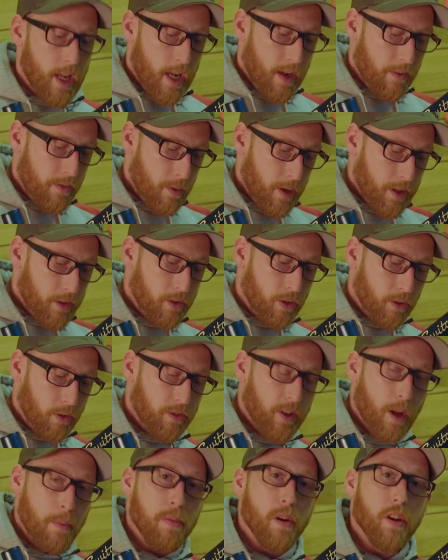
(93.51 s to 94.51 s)
If you had two
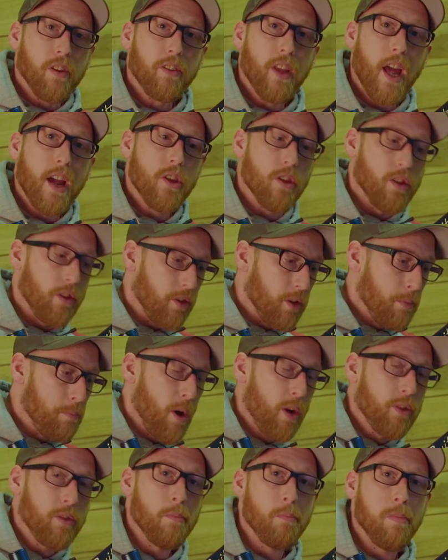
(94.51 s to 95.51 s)
separate sections, the
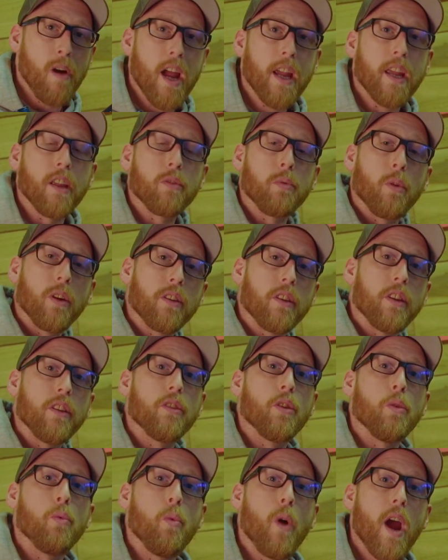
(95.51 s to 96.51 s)
bottom bracket's wanting
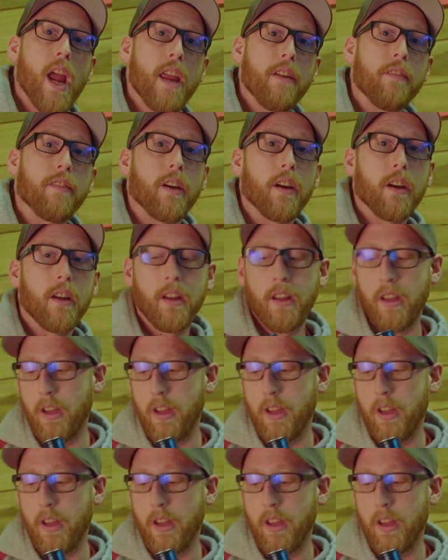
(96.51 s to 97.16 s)
to waver